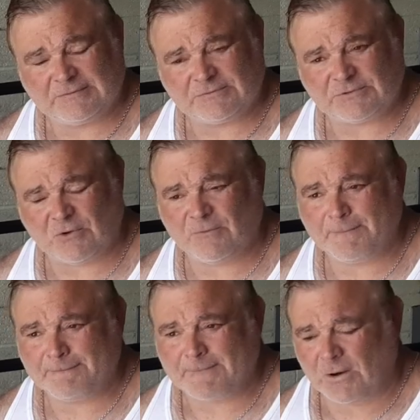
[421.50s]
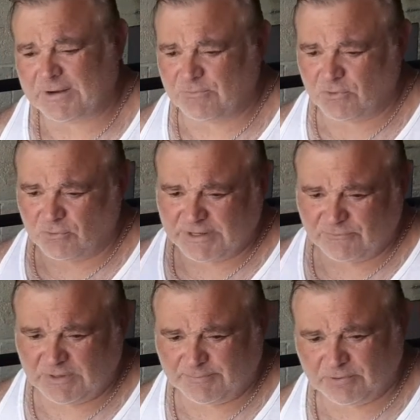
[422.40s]
So, okay, we're going to get
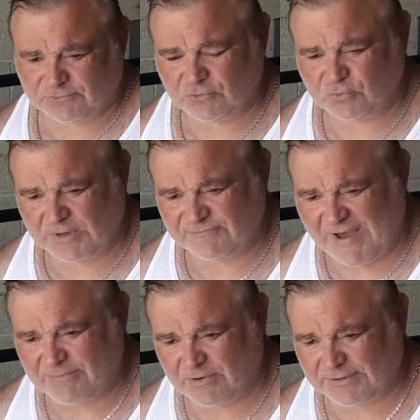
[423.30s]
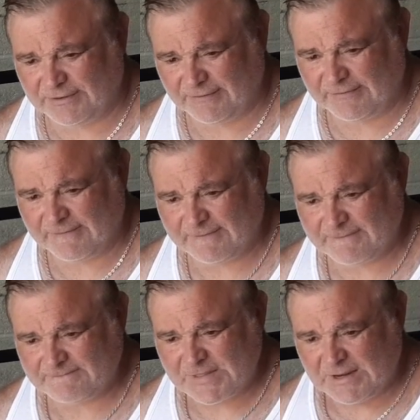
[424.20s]
ready to put 225 on here,
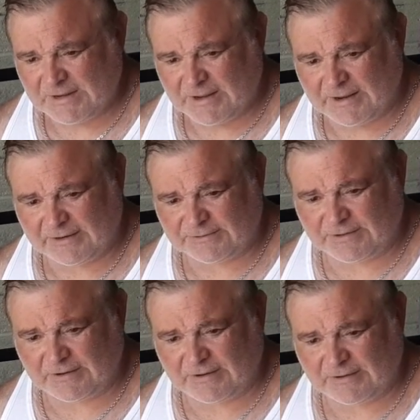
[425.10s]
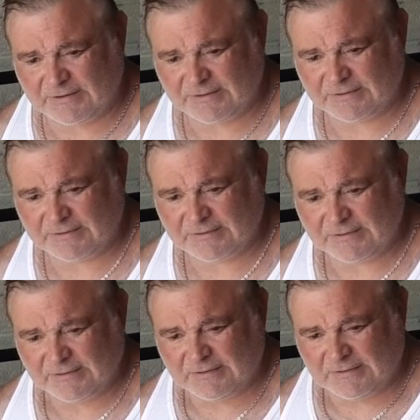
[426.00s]
and
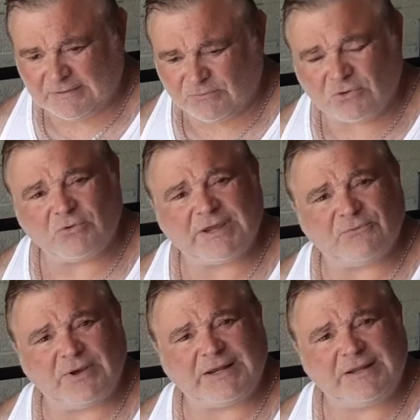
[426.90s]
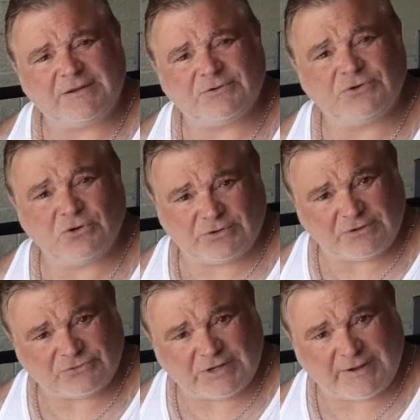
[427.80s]
we're going to get ready to do
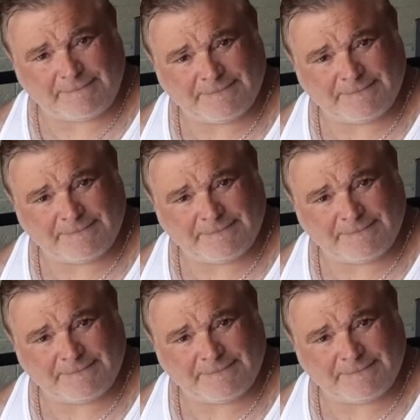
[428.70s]
another set.